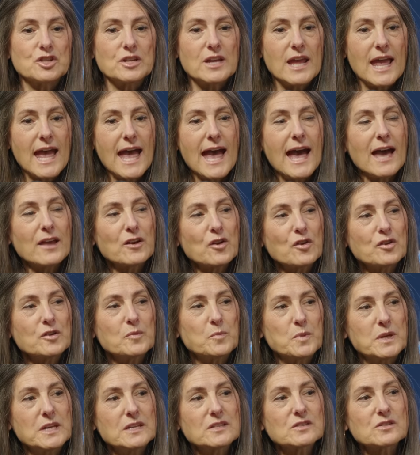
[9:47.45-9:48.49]
had on a
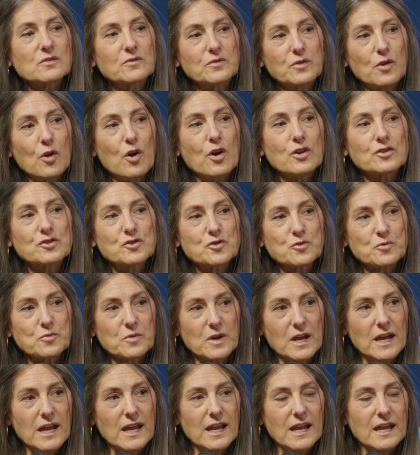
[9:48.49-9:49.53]
piece of
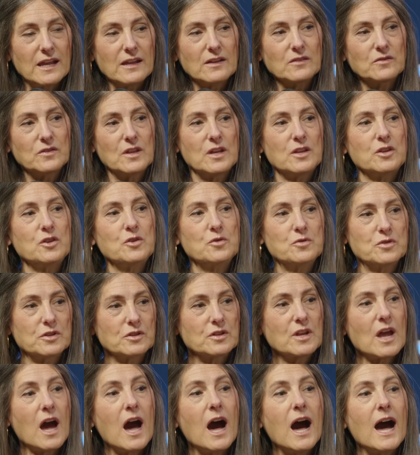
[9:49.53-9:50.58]
lingerie that you could
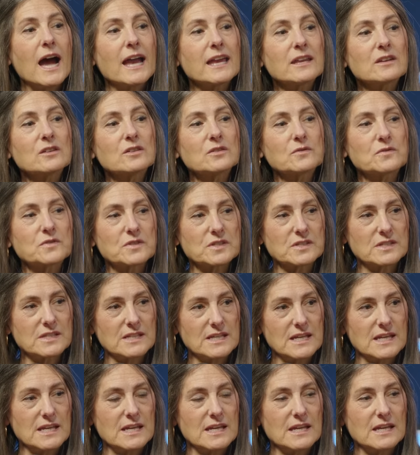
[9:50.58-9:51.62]
kind of
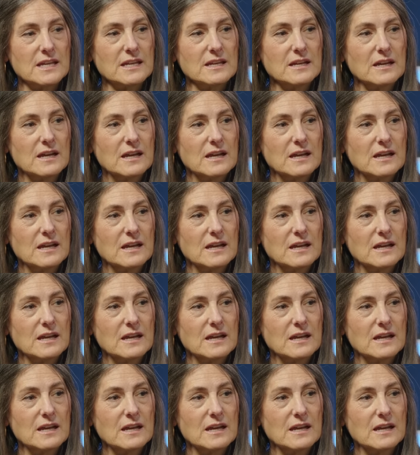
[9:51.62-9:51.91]
see.